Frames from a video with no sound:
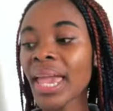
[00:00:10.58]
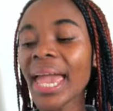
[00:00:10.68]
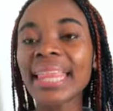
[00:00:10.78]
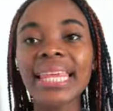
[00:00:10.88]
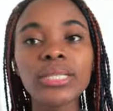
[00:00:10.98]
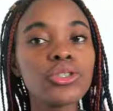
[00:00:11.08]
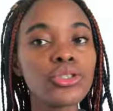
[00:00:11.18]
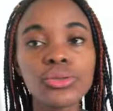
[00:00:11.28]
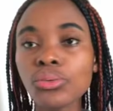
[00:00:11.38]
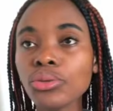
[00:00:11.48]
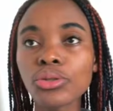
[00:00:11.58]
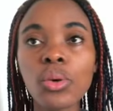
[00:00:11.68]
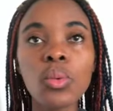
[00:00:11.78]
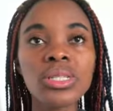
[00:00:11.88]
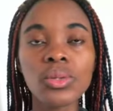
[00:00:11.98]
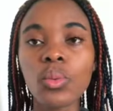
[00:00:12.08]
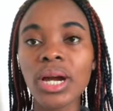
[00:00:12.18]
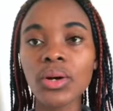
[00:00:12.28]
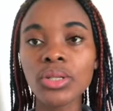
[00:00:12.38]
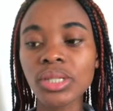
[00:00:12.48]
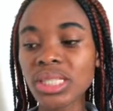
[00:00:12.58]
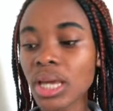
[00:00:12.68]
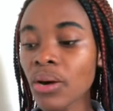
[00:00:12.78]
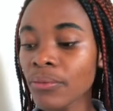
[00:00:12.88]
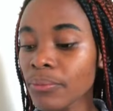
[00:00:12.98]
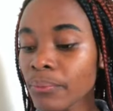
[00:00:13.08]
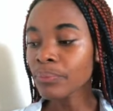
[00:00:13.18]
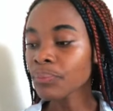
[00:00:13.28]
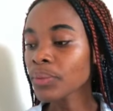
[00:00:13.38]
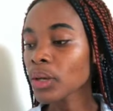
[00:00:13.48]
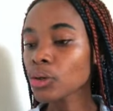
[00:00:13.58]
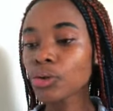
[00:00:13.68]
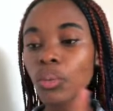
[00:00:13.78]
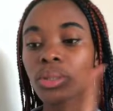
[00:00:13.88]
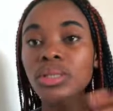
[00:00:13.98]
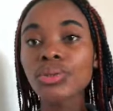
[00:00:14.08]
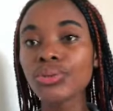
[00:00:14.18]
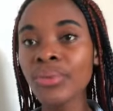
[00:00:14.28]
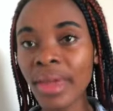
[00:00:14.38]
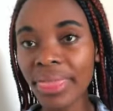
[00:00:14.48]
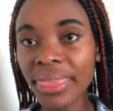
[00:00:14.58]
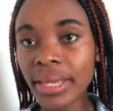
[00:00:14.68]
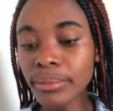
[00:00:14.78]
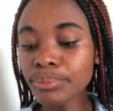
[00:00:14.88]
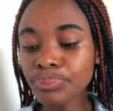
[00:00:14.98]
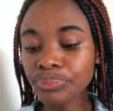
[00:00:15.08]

And then you don't want to work on yourself. You don't want to do nothing.